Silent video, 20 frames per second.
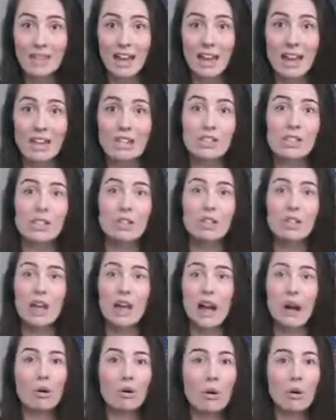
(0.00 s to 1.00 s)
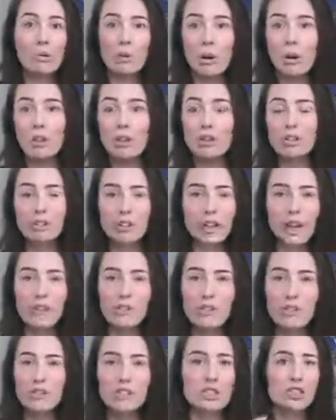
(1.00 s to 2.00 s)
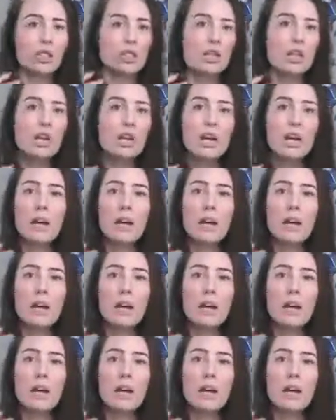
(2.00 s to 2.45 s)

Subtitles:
as you're out and about in your life, as you're